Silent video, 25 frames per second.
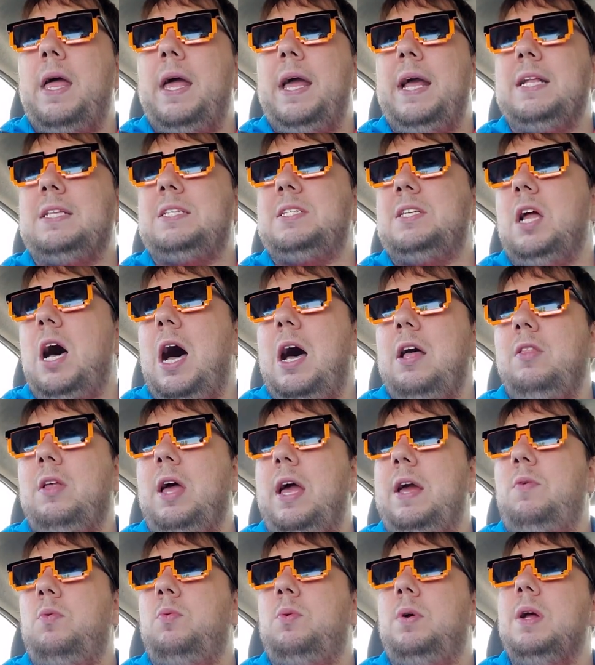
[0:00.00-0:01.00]
It's not
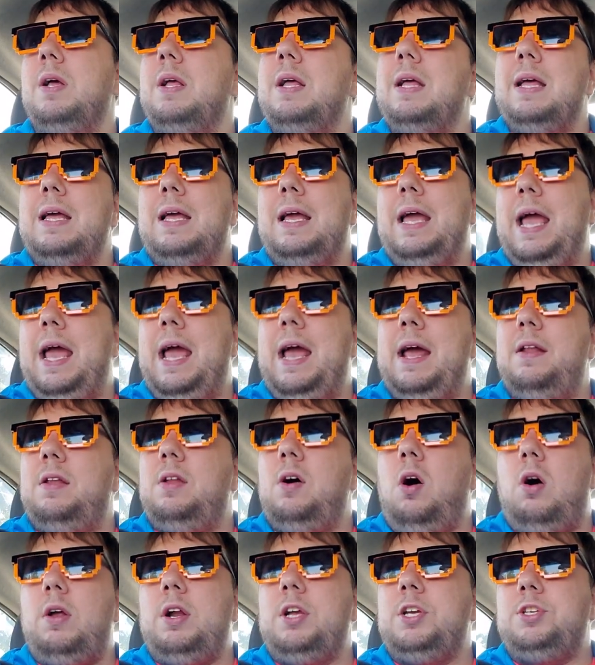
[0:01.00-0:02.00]
like we're... And
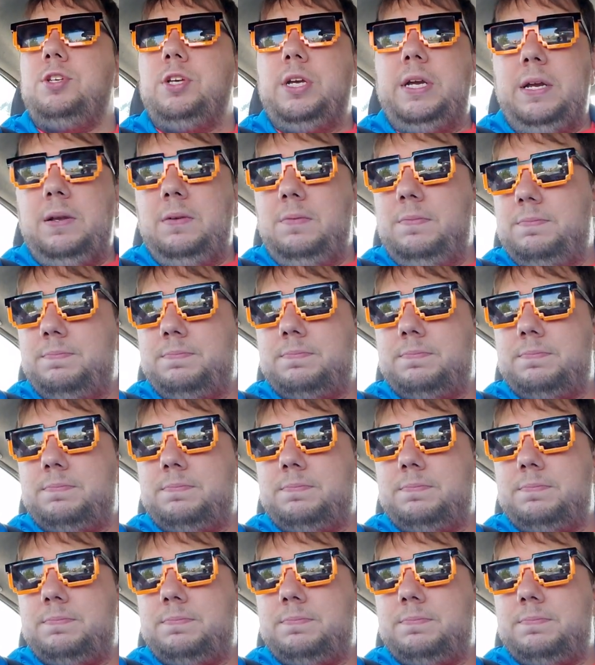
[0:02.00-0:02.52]
honestly,